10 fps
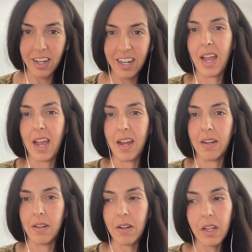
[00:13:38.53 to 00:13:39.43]

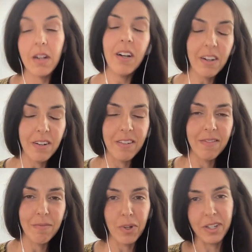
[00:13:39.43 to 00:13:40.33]
And you're like, oh,
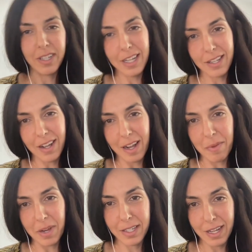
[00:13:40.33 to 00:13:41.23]
well, Seesaw
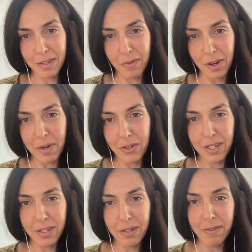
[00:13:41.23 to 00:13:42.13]
makes sense for
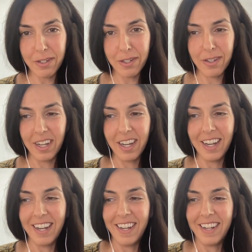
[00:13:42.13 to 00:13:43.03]
elementary school.
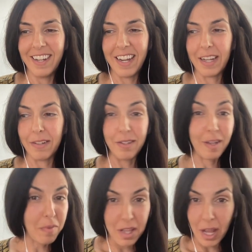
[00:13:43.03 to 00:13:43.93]
It's
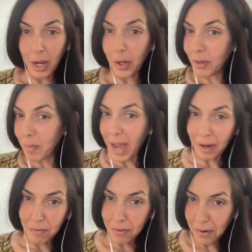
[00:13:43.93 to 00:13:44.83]
something that goes
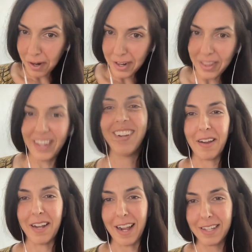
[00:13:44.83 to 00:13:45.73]
back and forth.
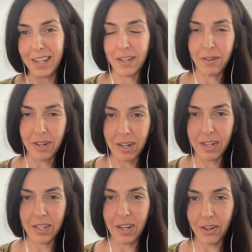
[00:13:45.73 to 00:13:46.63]
It has that sort of
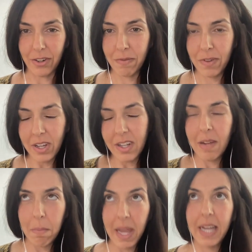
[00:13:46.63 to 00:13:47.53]
nostalgic feel, and
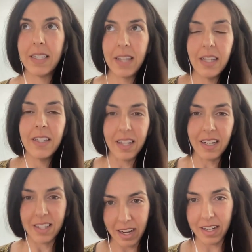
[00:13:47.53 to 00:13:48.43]
it makes sense that
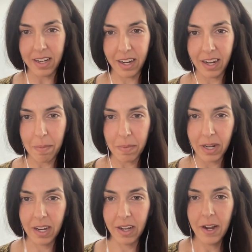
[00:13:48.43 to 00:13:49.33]
it's an ed tech
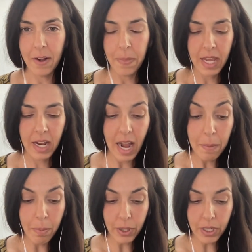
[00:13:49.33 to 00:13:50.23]
company. And
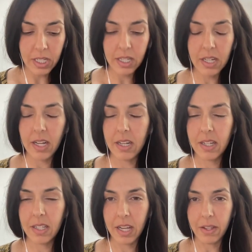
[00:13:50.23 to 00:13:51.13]
I personally tend
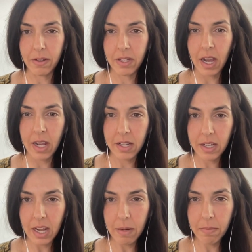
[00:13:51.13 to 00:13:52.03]
to like those kinds
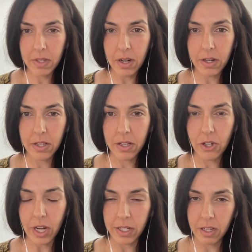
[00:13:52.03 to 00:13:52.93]
of names that are
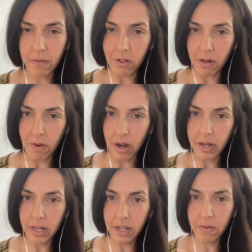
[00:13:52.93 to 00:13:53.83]
suggestive or
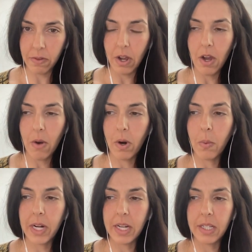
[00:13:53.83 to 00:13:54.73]
evocative, where
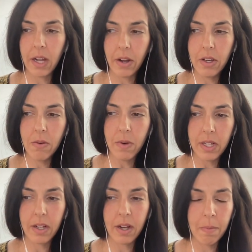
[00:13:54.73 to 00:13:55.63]
when I tell you
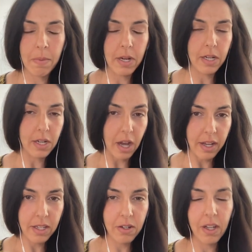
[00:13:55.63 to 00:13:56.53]
what the company
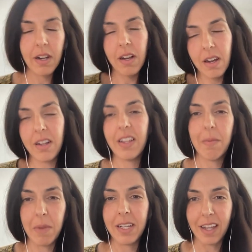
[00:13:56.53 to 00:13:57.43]
does, you're like, oh,
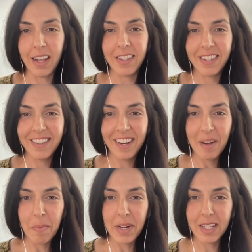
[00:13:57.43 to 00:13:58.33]
that makes sense.
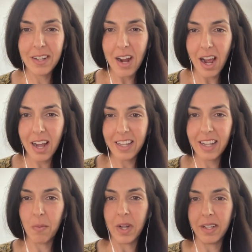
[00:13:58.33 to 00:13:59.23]
But it's not
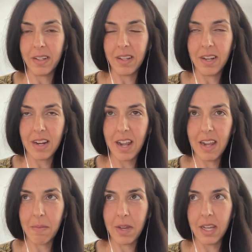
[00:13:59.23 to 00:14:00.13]
that what the
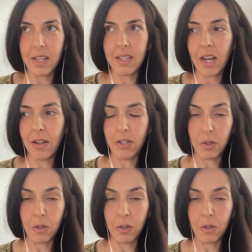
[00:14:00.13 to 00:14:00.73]
name is tells you